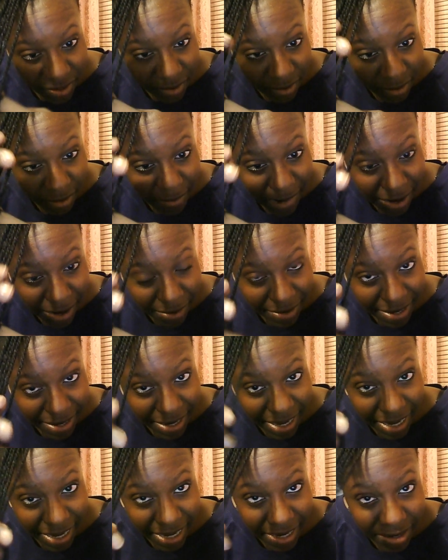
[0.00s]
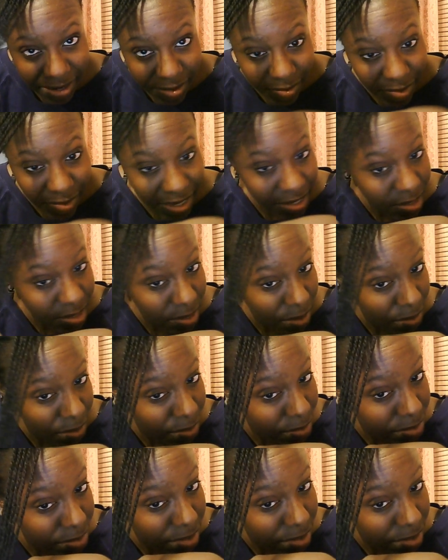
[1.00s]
they're about 8 weeks old,